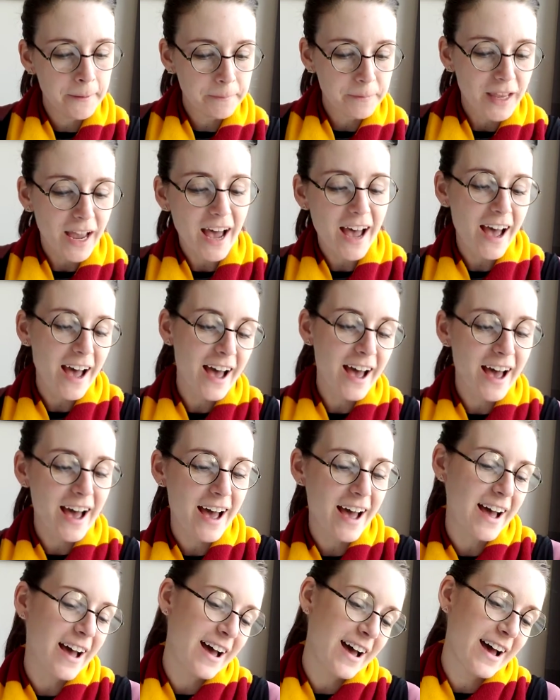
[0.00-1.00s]
Ha, ha,
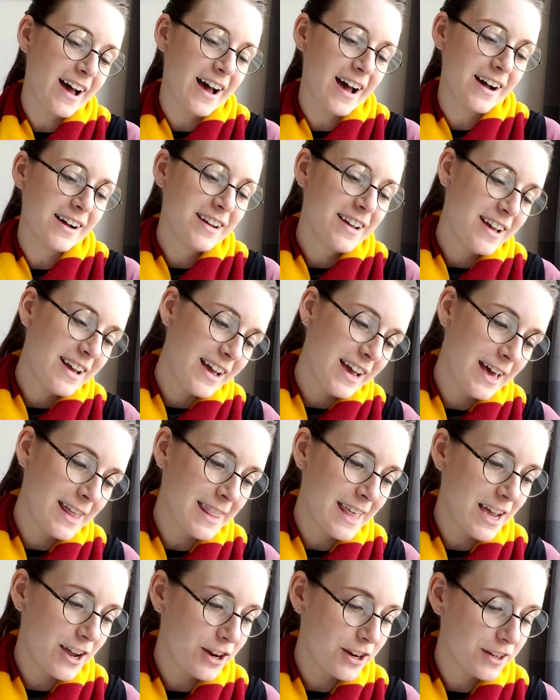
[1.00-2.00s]
ha, ha."
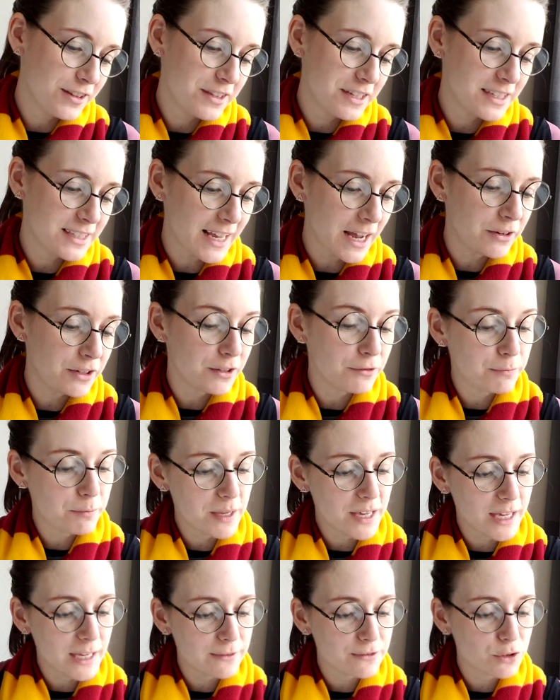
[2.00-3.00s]
And they heard the sound of
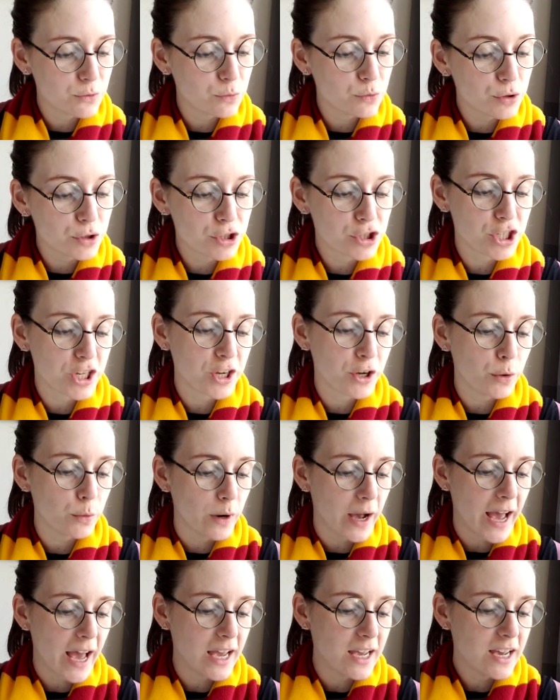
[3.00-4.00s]
Peeves whooshing
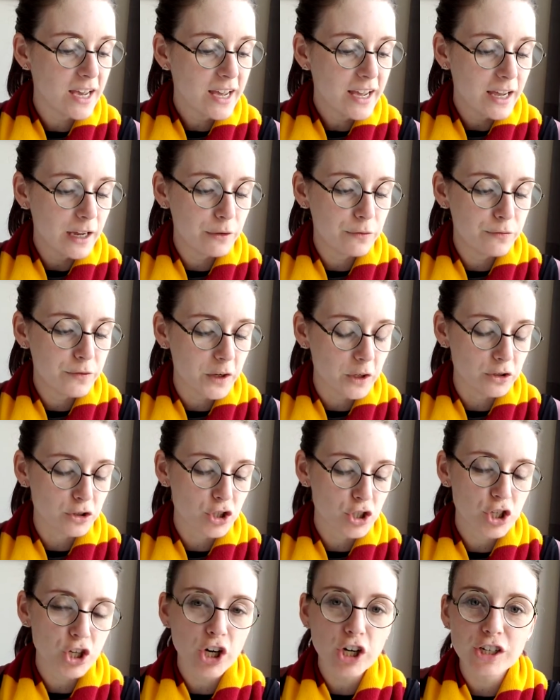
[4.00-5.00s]
away and
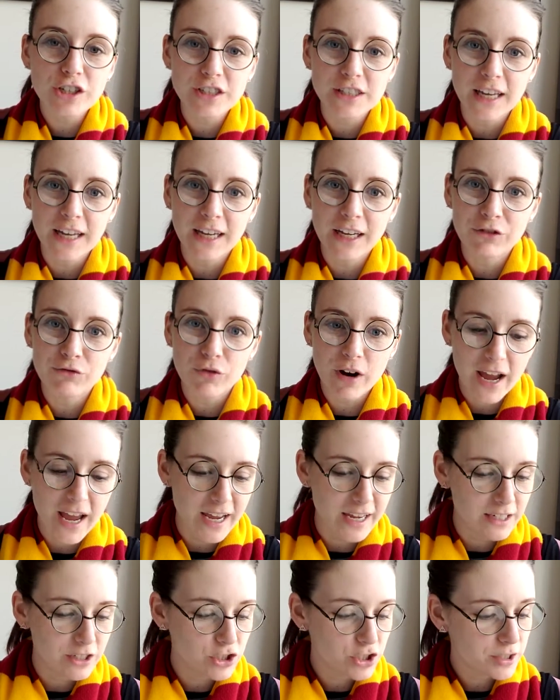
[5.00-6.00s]
Filch cursing in
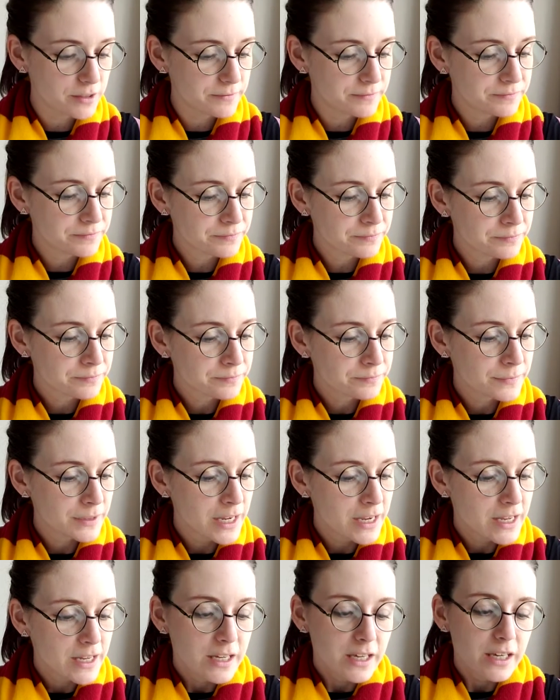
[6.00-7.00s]
rage.
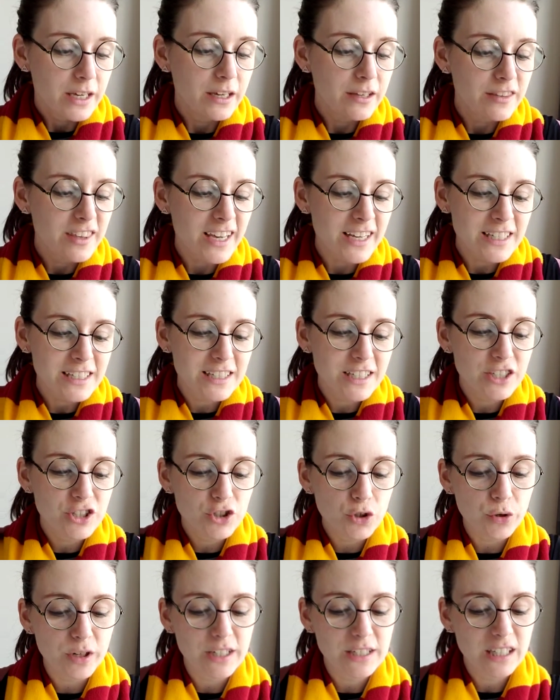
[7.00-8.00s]
"He thinks this
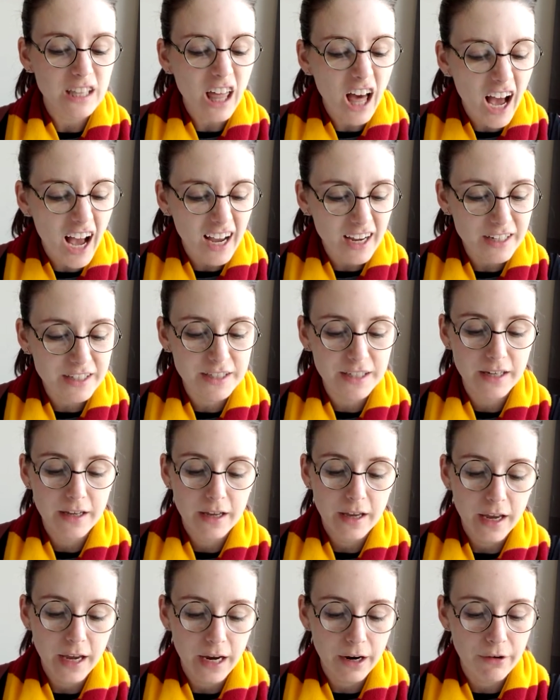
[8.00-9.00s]
door is locked,"
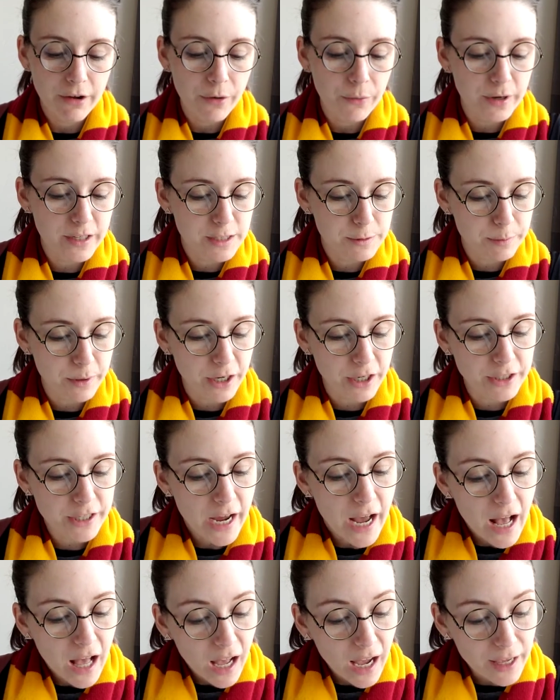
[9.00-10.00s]
Harry whispered.
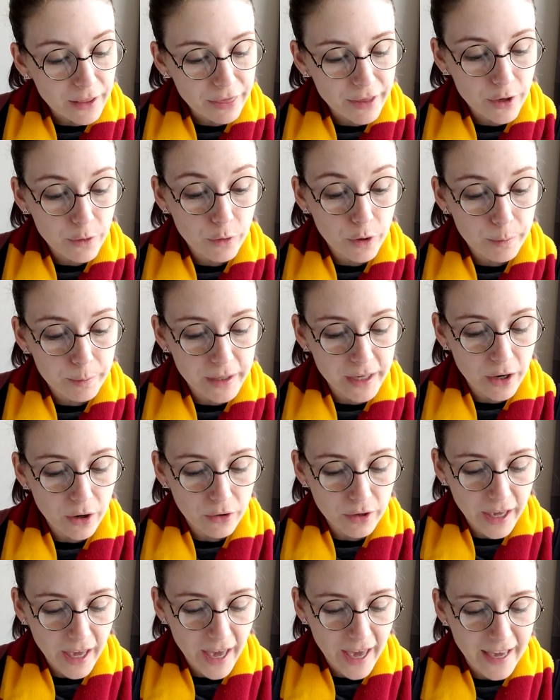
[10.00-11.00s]
"I think we'll be
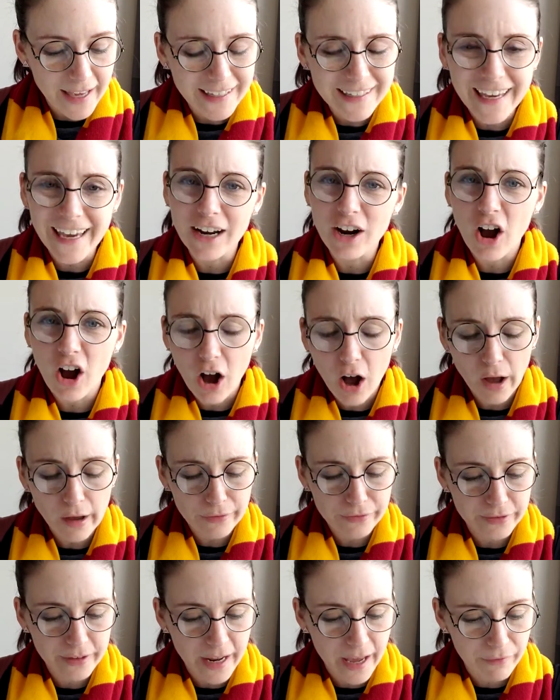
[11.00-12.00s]
okay. Get
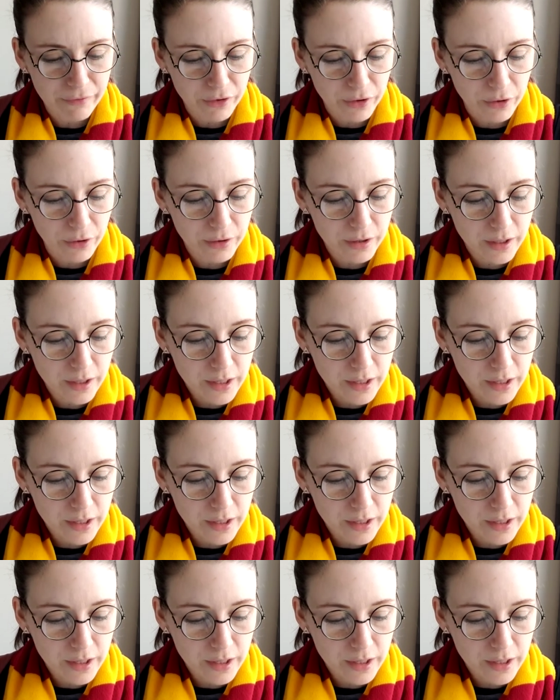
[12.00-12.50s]
off, Neville."